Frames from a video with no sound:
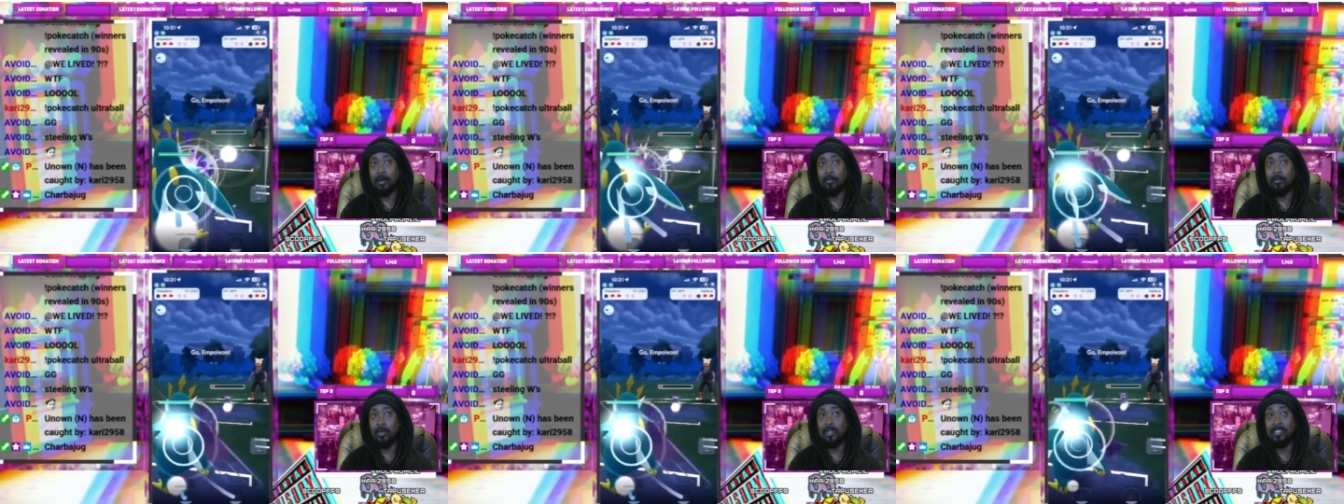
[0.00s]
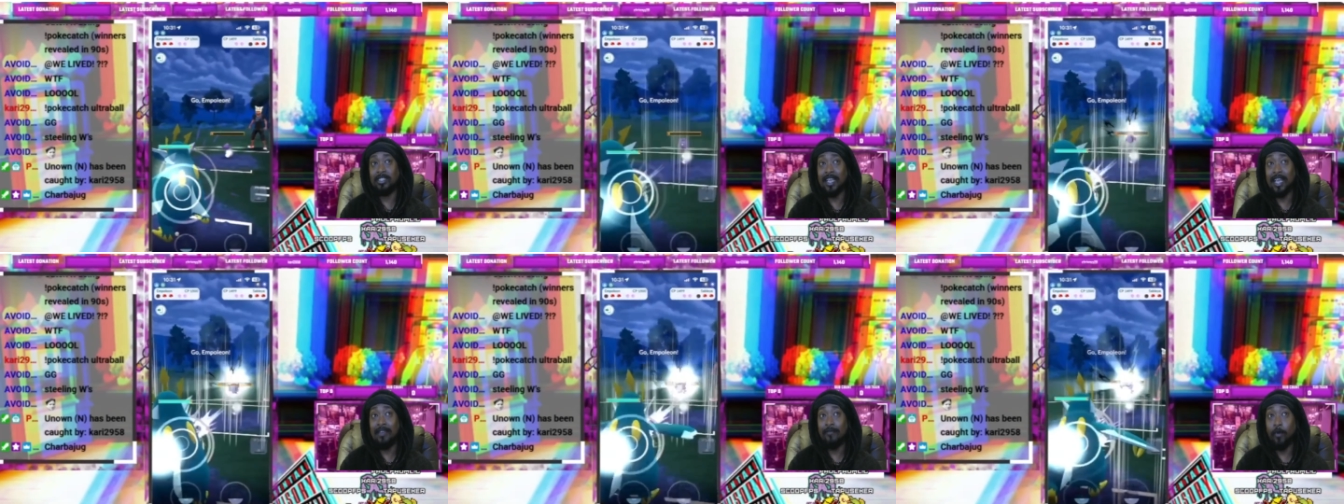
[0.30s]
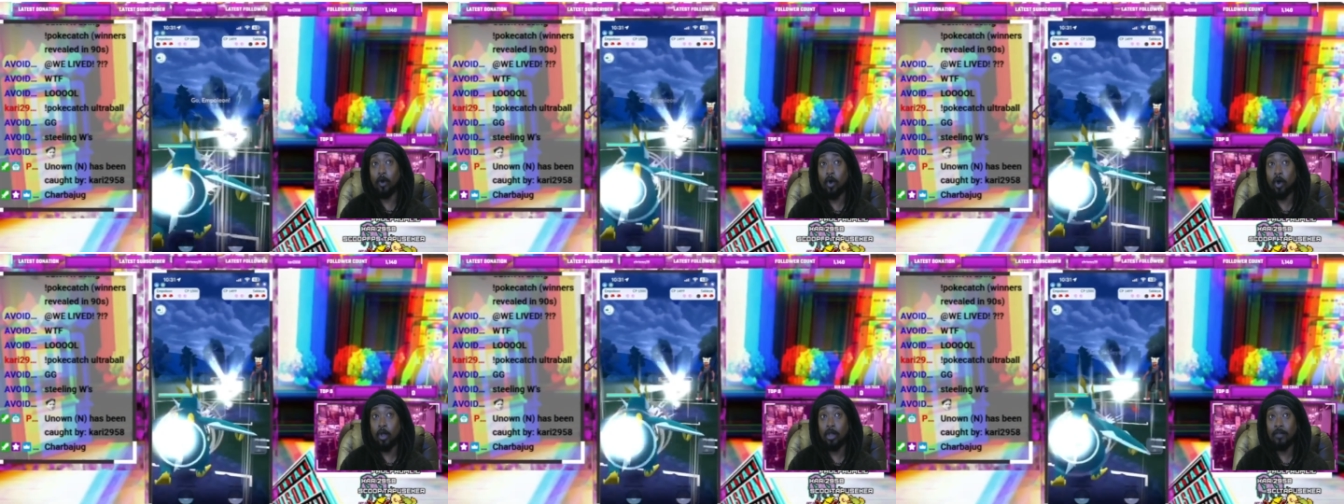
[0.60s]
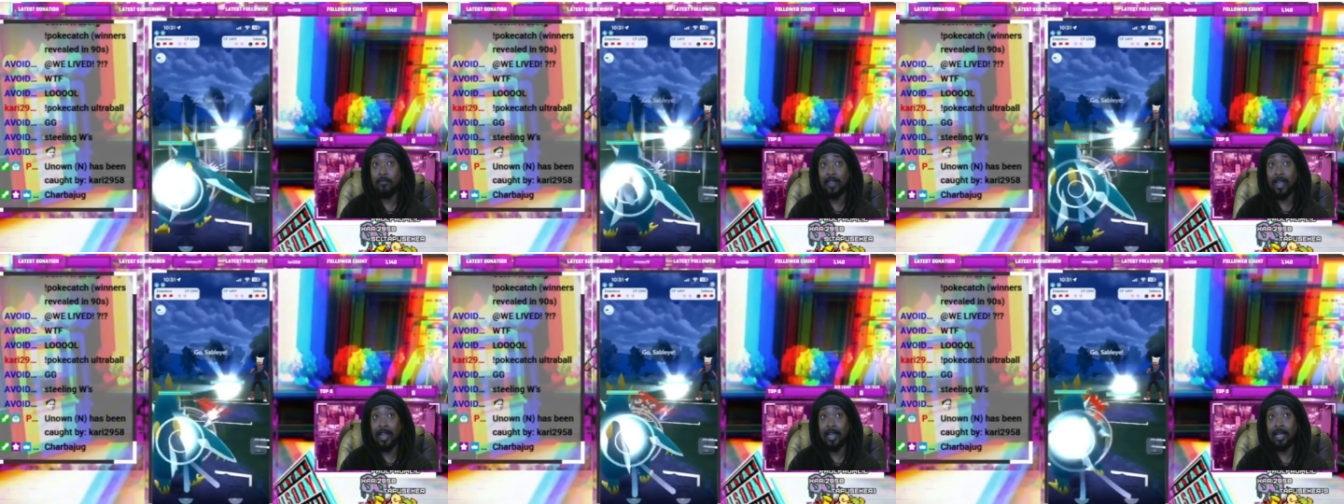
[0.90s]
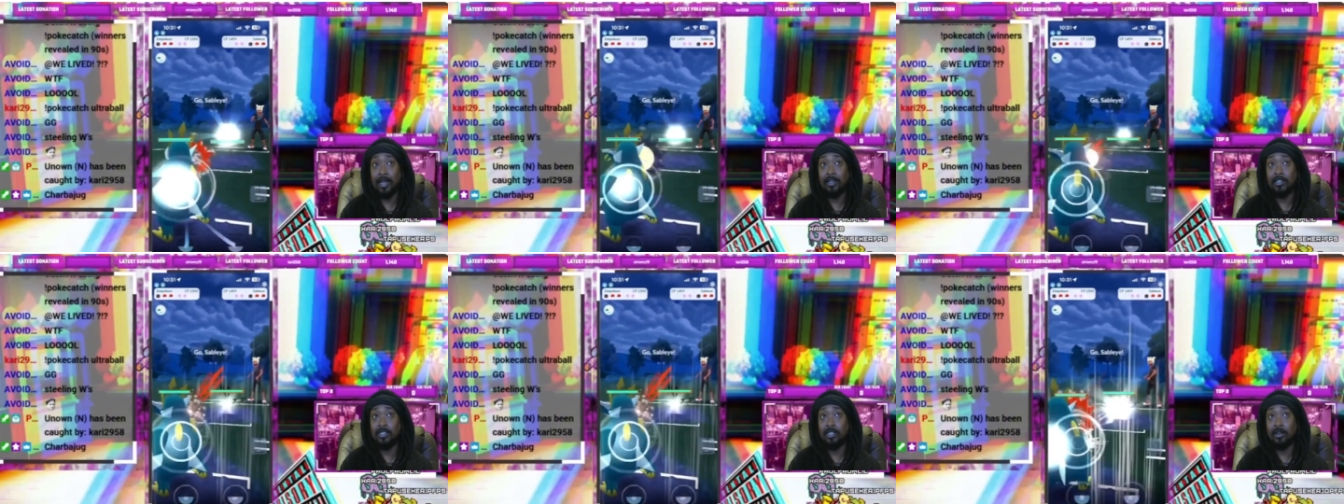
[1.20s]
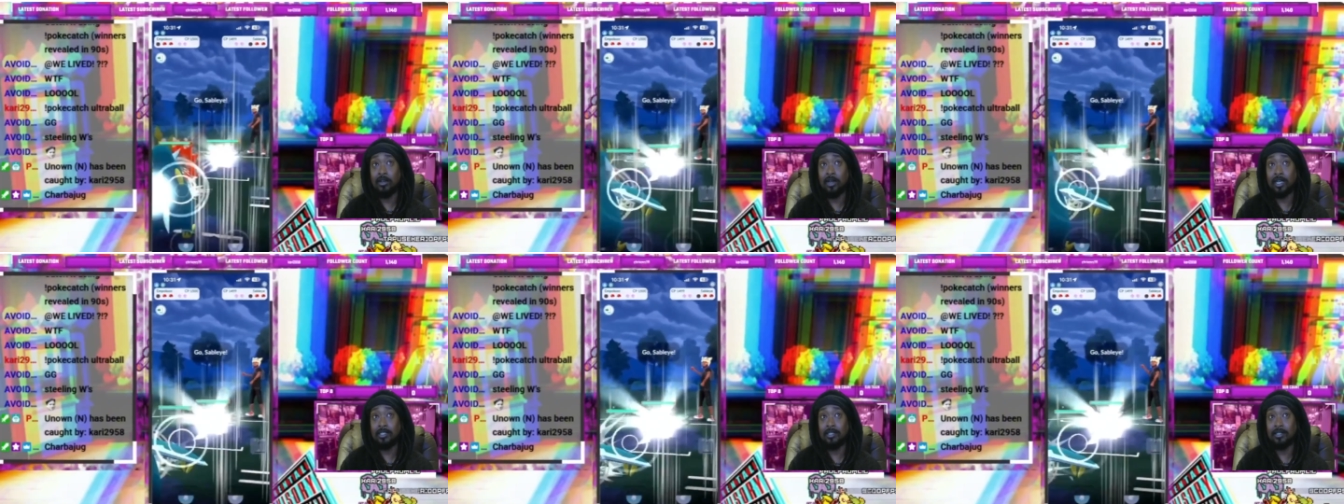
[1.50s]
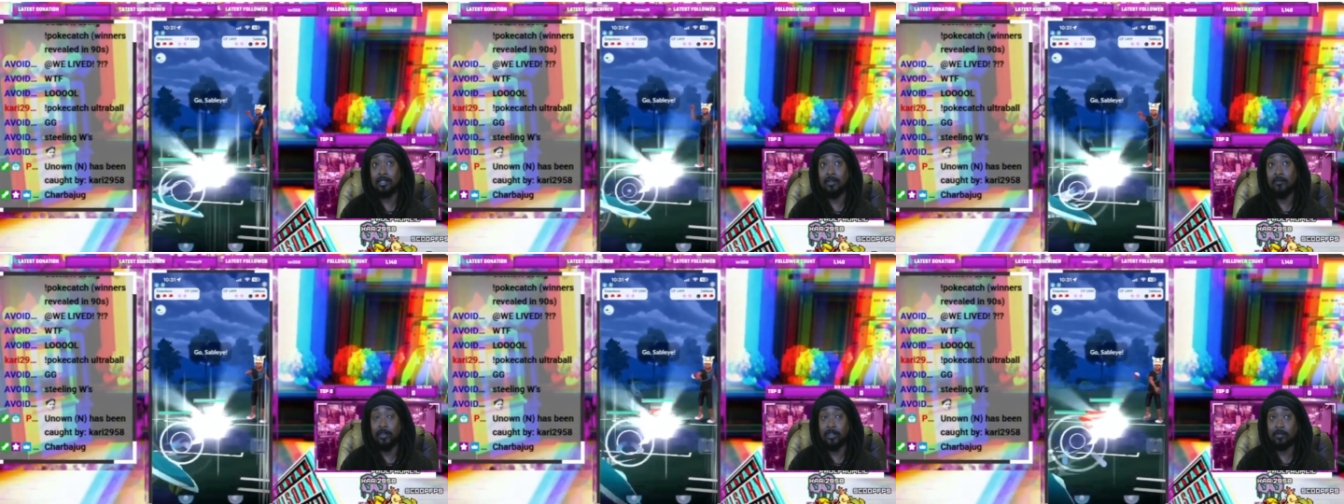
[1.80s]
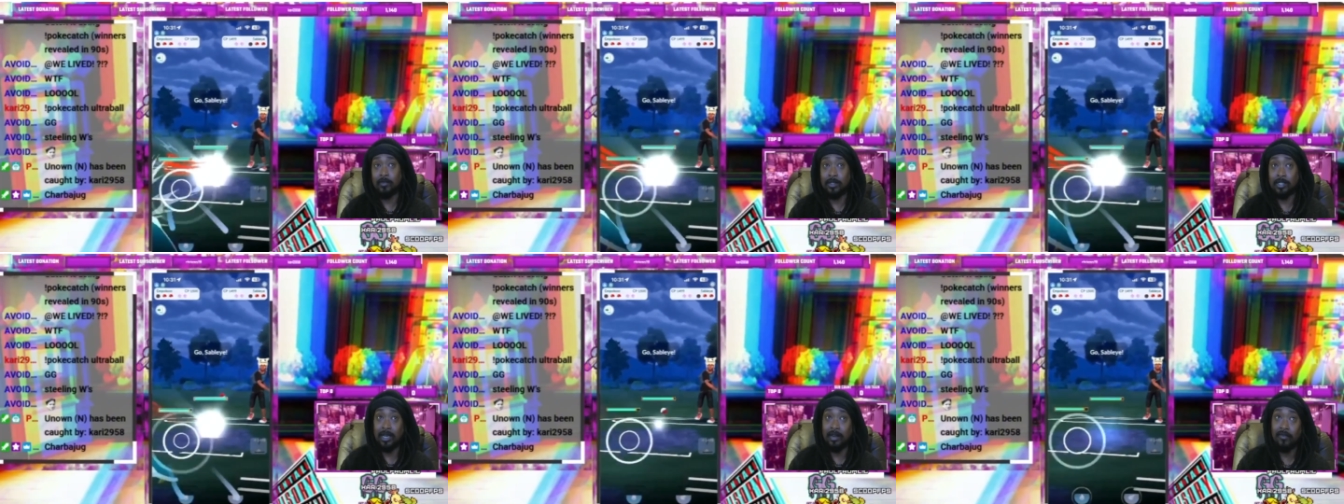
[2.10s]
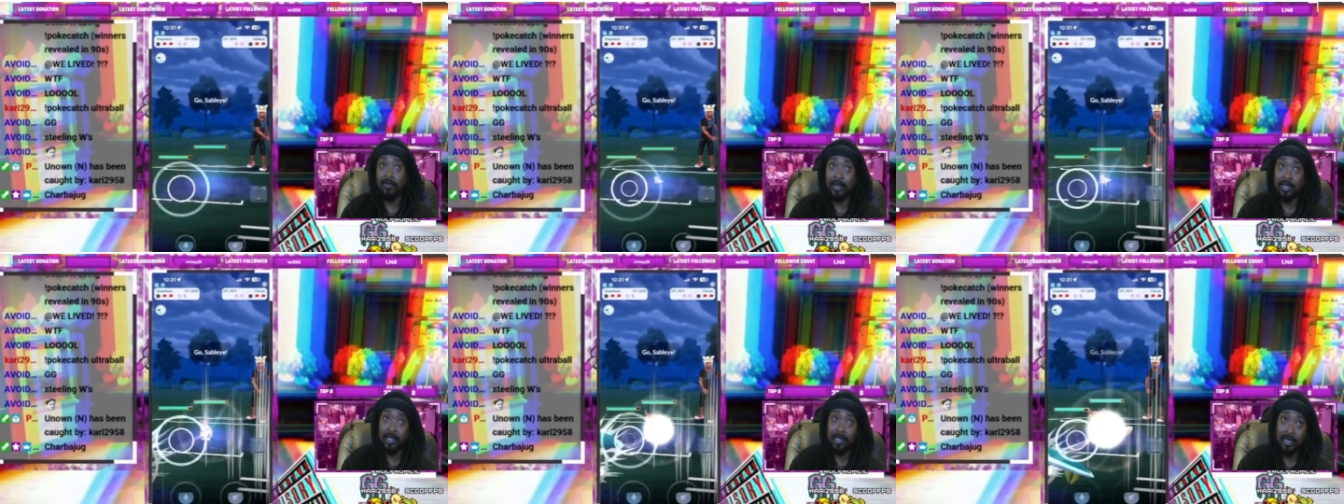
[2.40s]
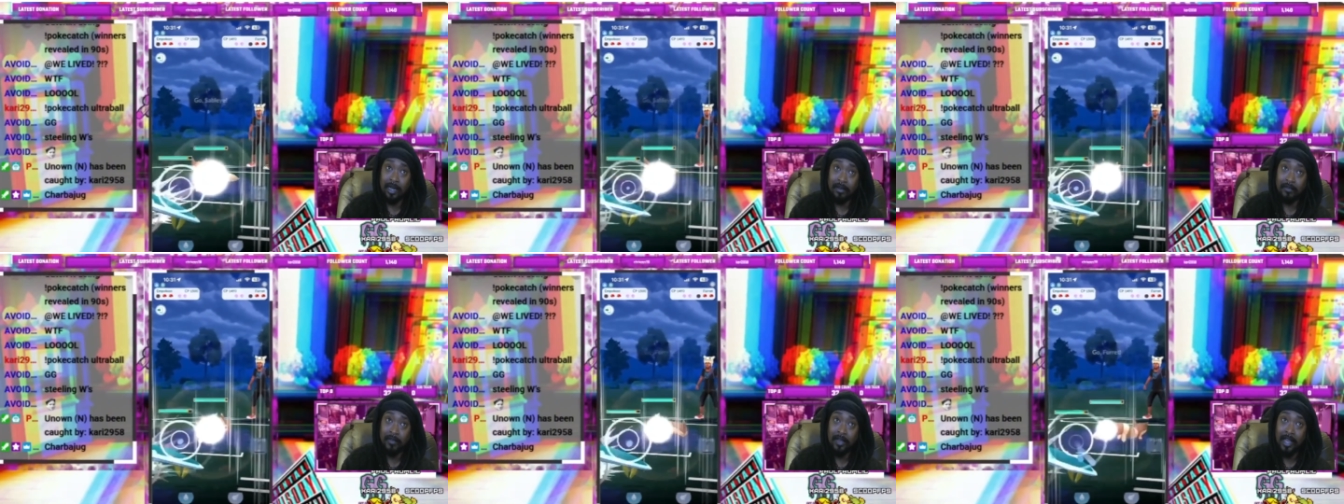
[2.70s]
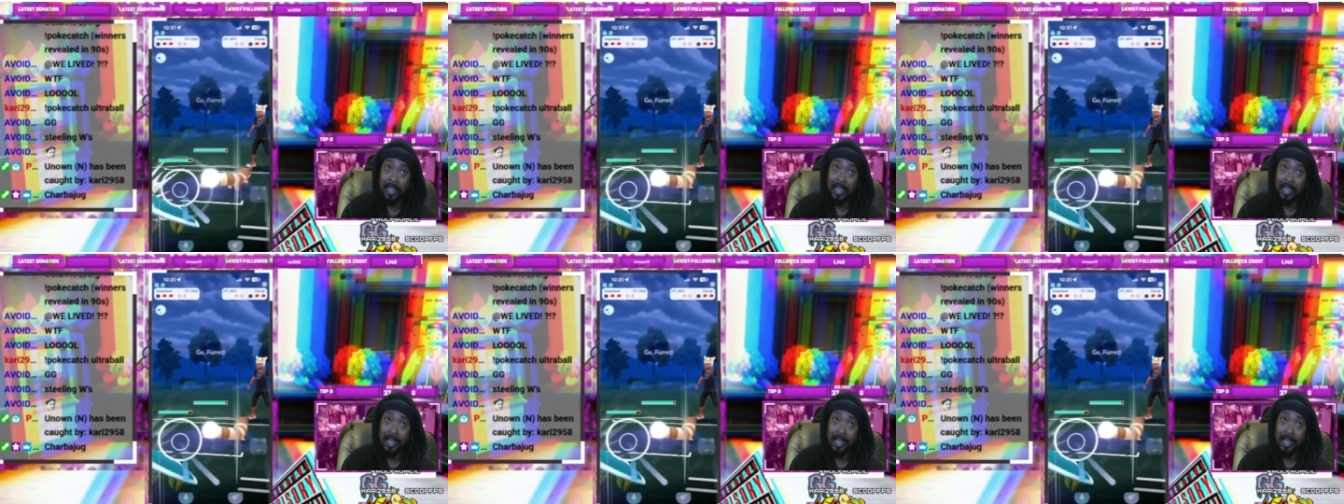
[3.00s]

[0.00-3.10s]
We save all of that energy on our Stunfisk, which I really love.